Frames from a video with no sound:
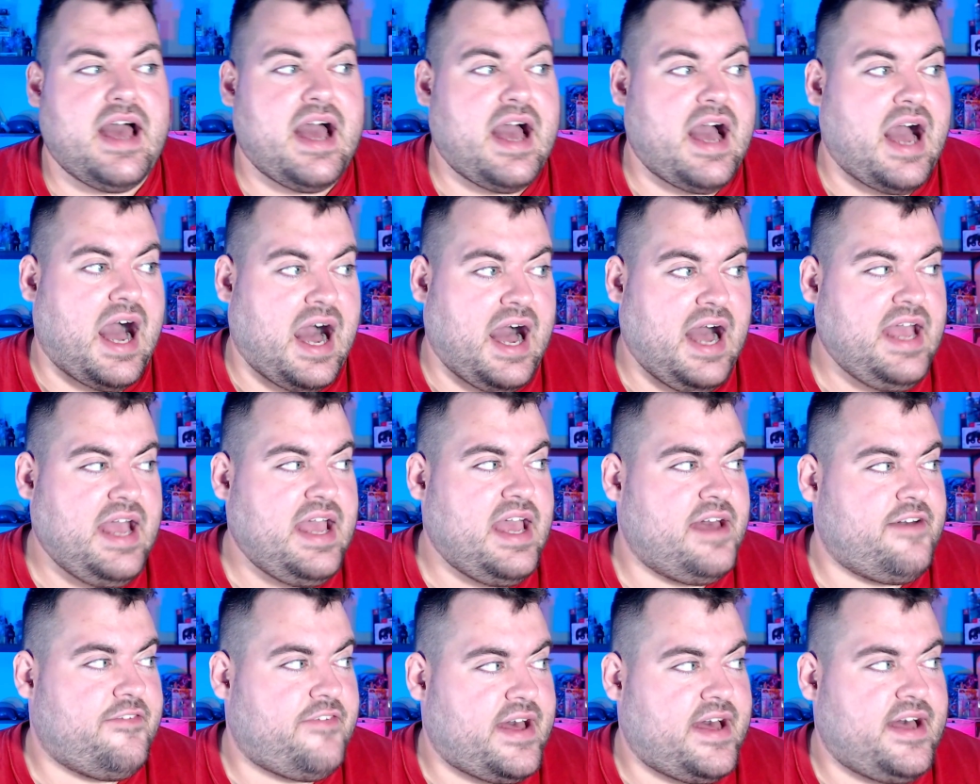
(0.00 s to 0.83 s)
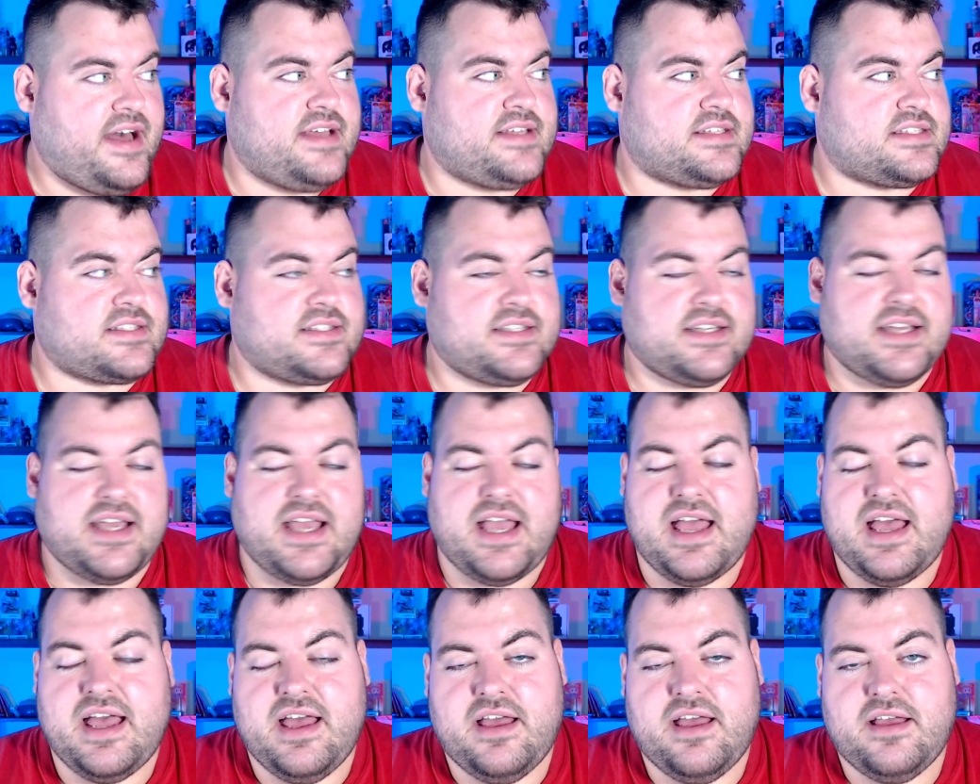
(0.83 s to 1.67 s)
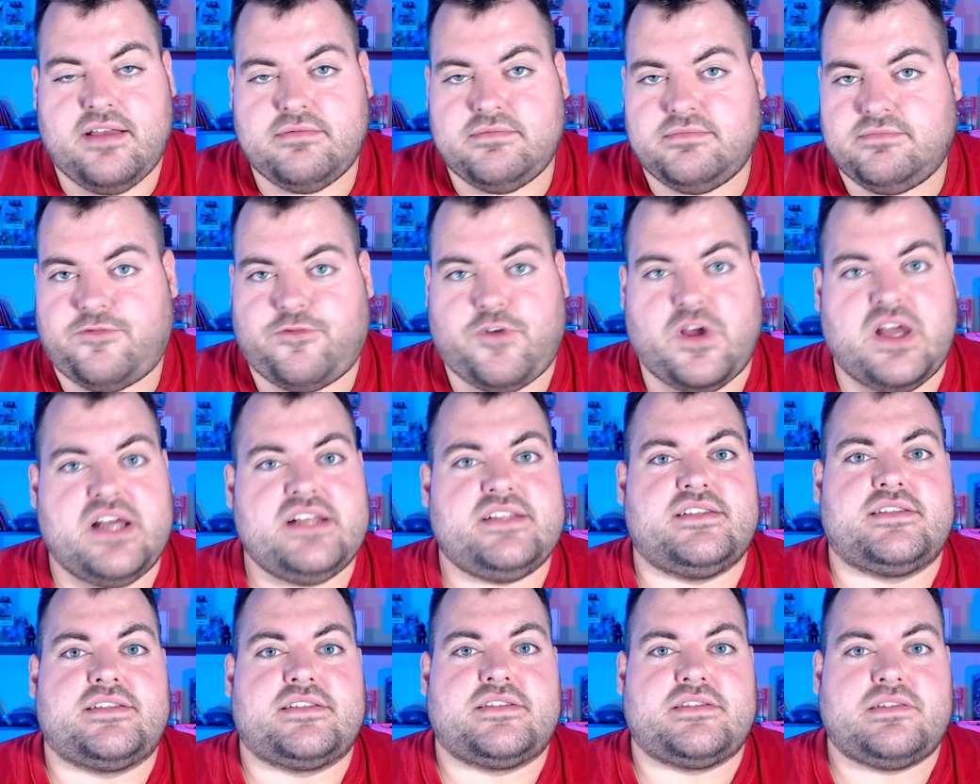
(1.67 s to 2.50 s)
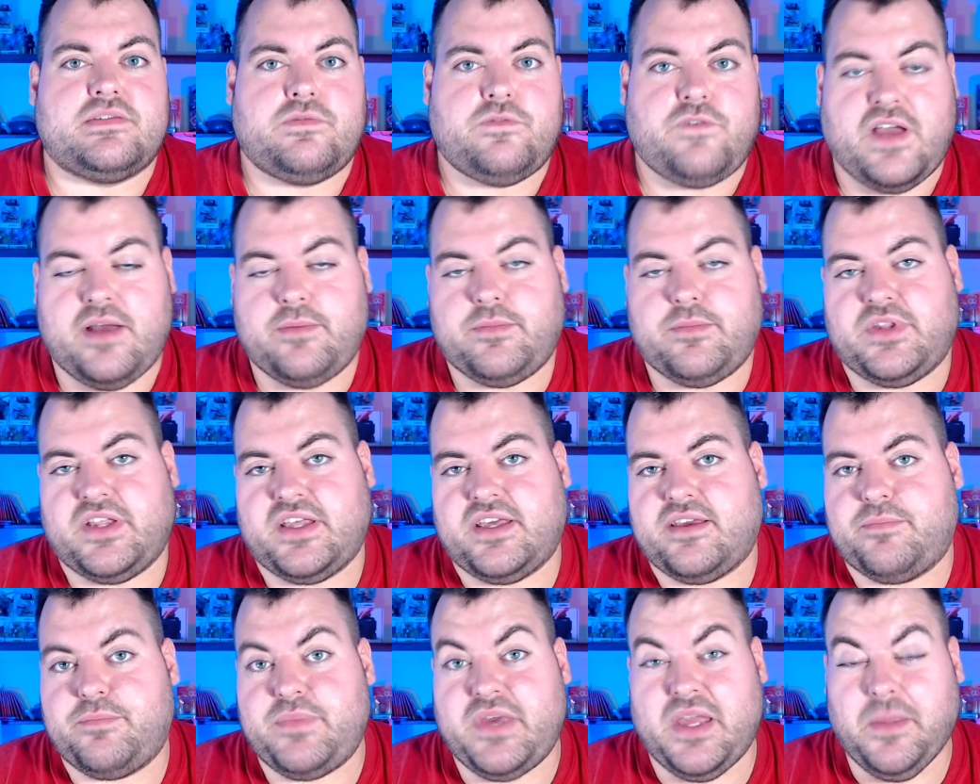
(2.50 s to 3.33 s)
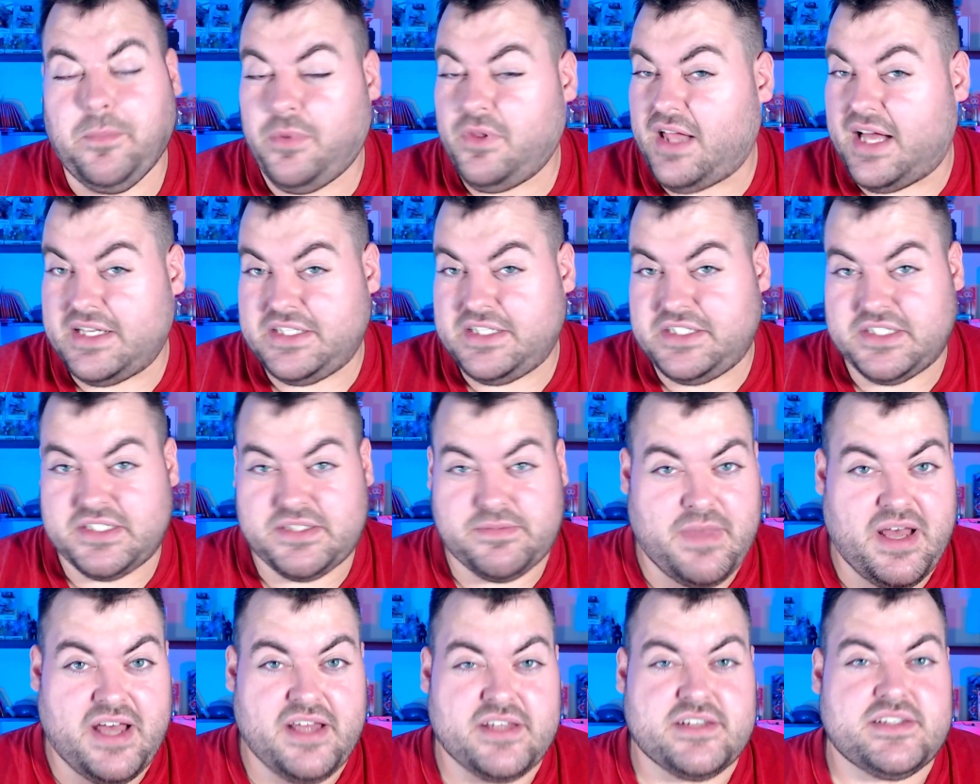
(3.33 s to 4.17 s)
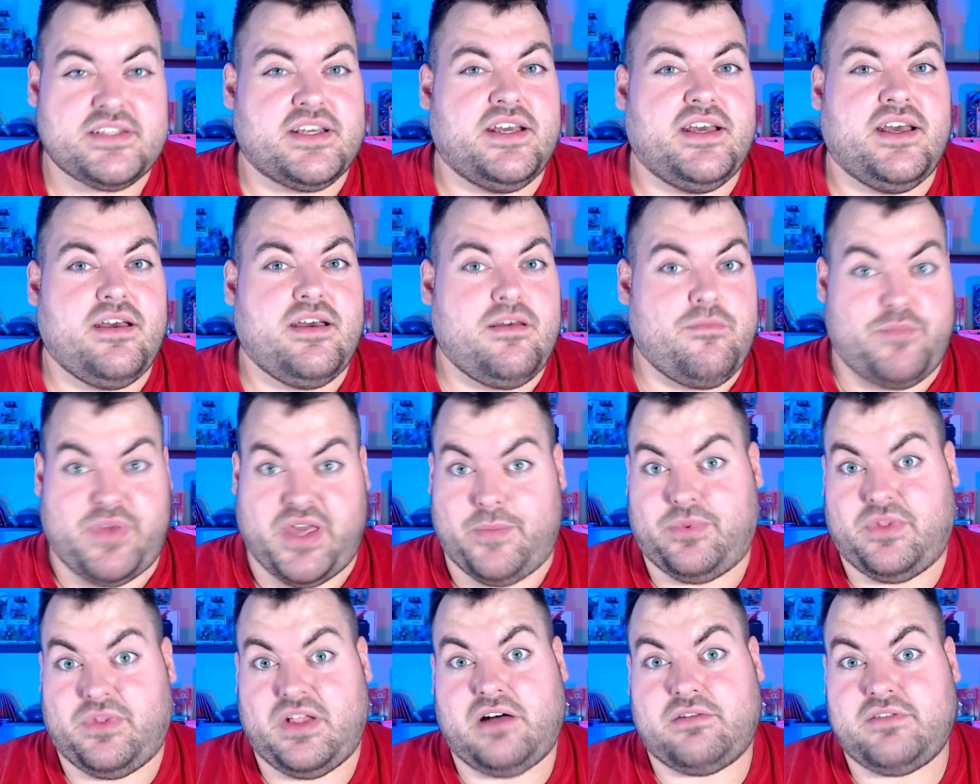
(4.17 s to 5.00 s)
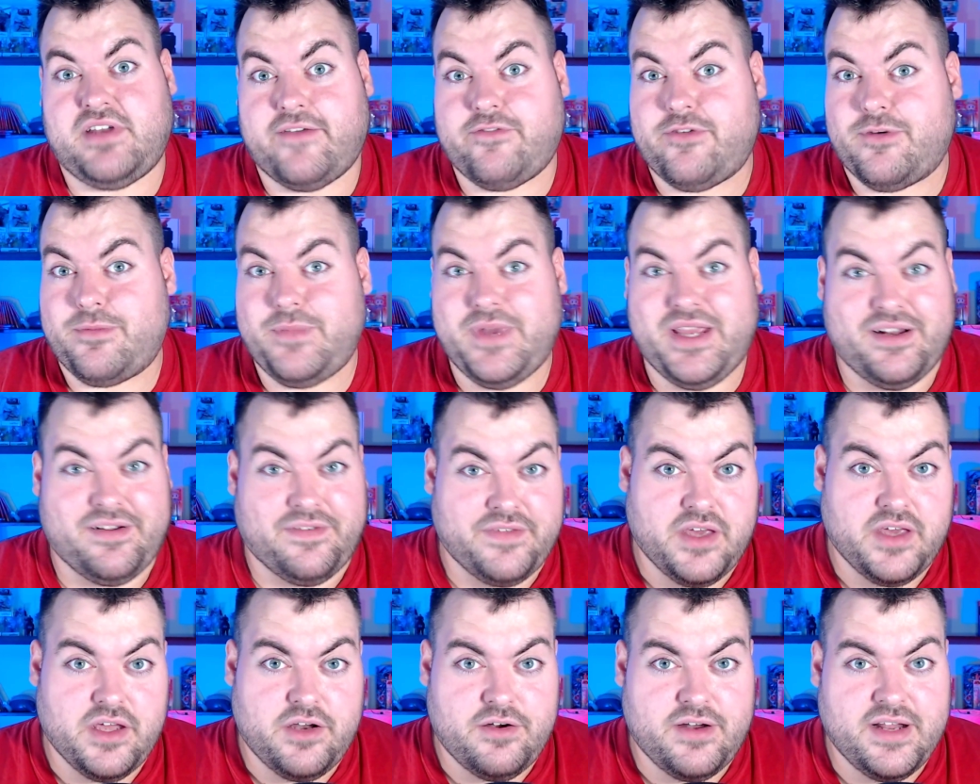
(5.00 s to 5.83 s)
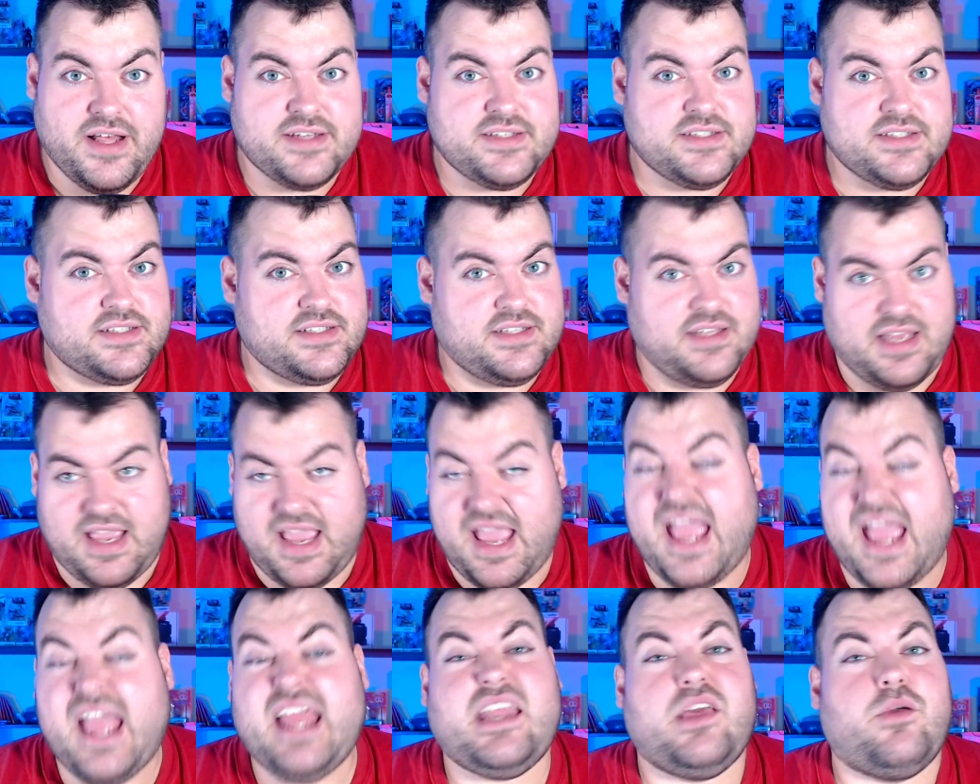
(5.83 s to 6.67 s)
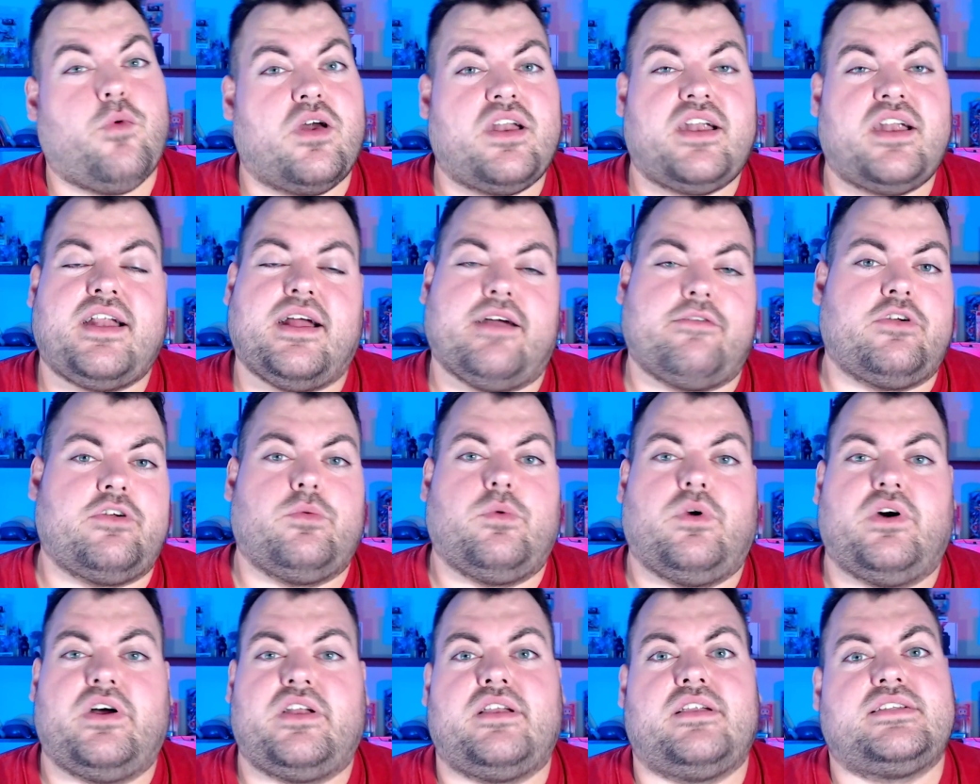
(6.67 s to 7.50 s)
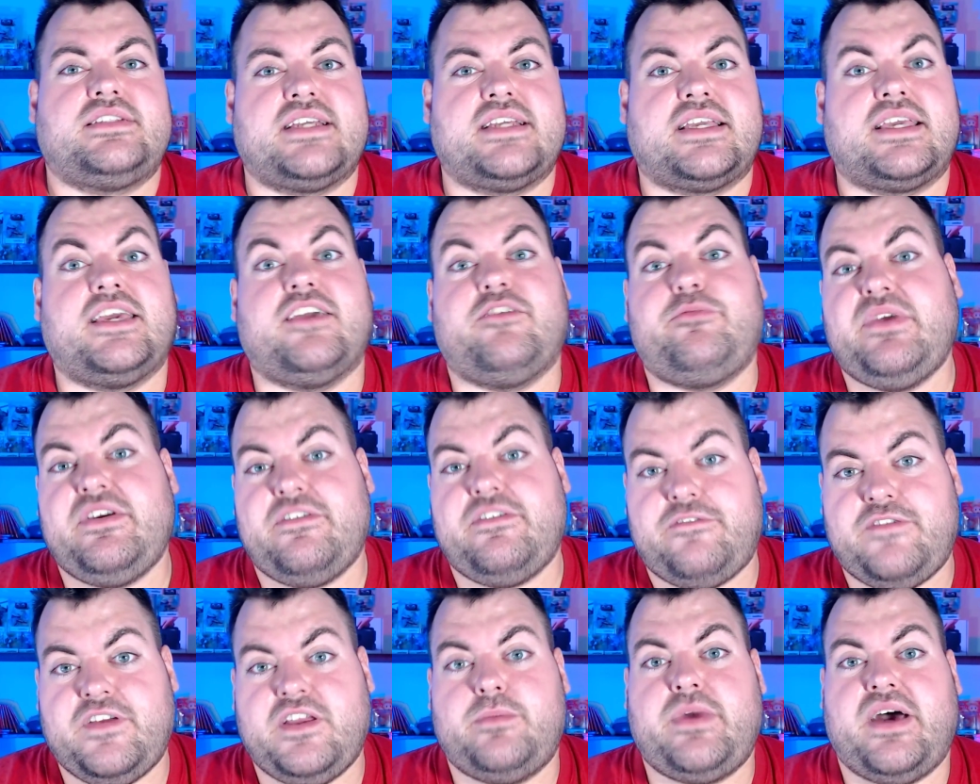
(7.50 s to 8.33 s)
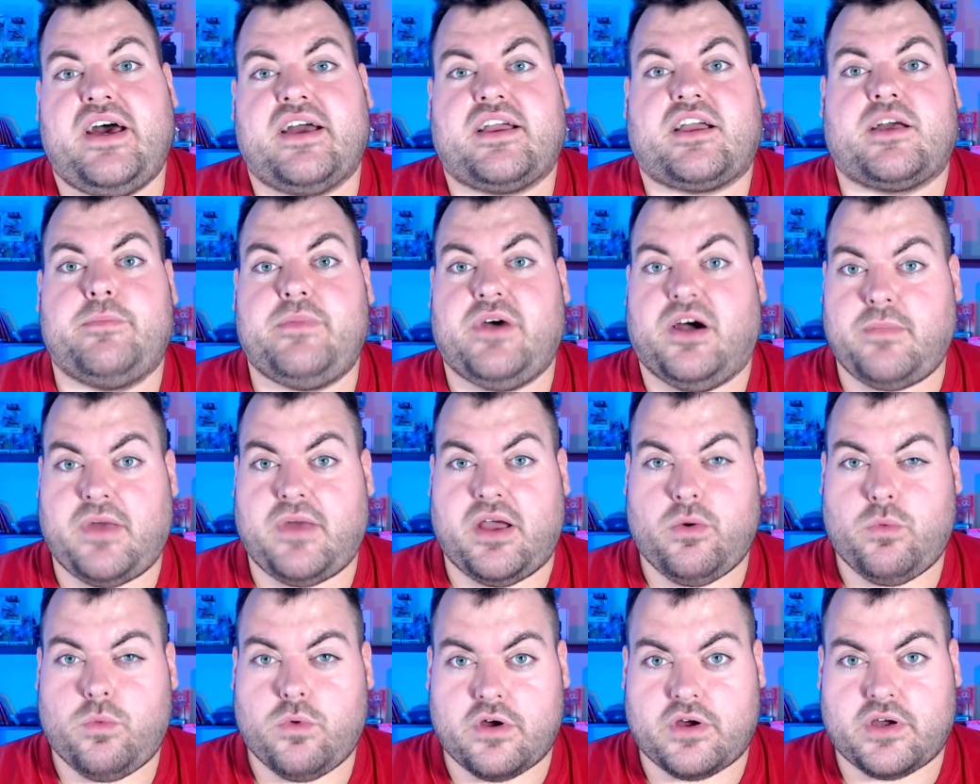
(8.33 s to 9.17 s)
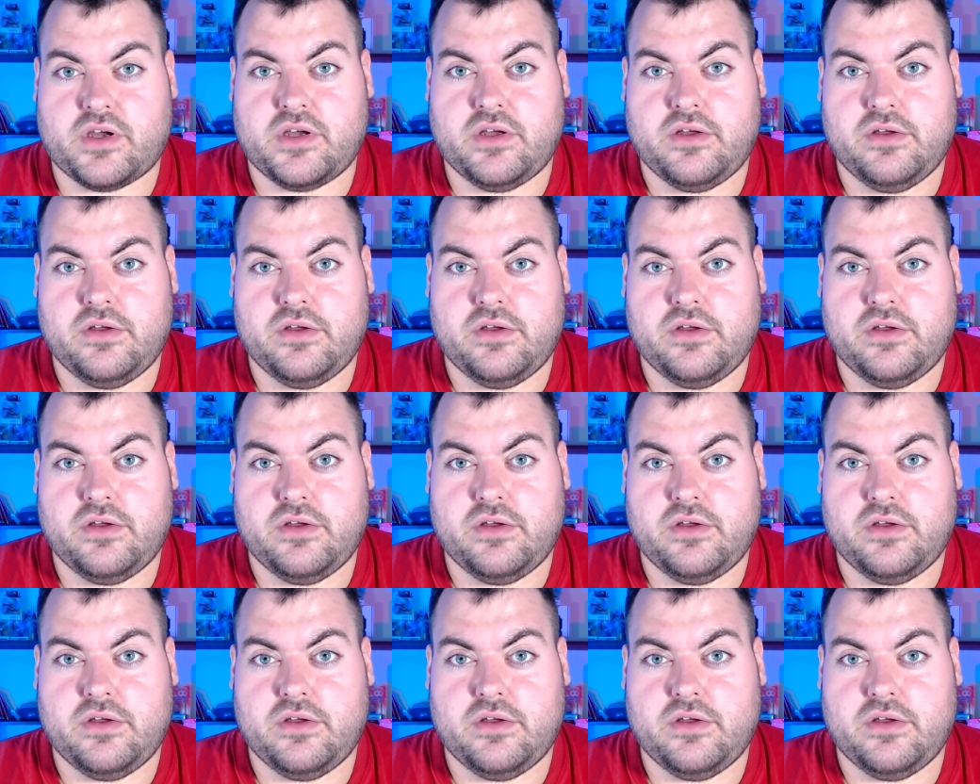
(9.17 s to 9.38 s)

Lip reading: I have asked friends, family, people I just met, people I'll never meet on the internet, anyone and everyone to give me feedback about my work.